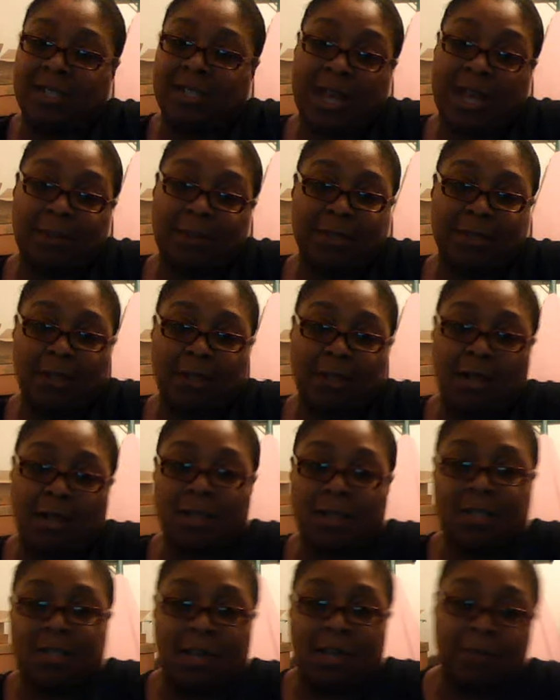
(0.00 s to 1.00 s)
Amazon,
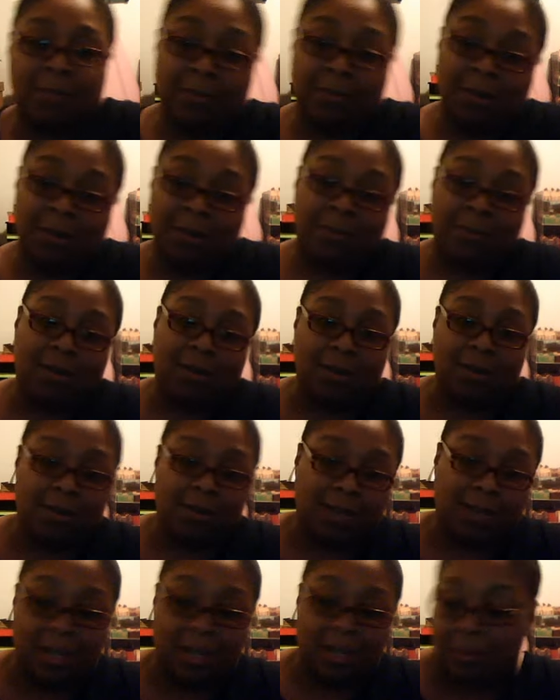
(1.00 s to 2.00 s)
type in what I
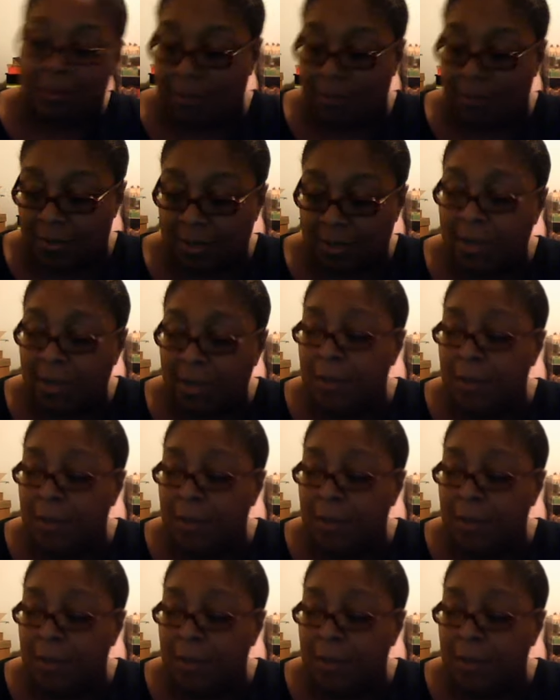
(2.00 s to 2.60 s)
want and order it.